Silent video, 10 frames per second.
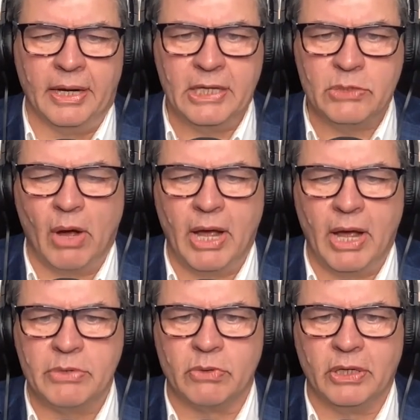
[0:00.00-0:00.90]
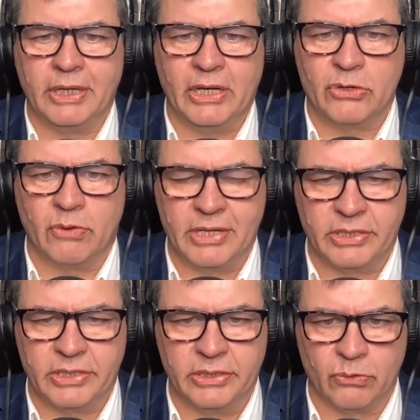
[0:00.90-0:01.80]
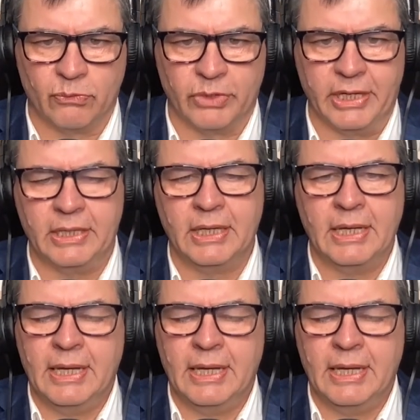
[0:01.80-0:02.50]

And that's why I was really interested to read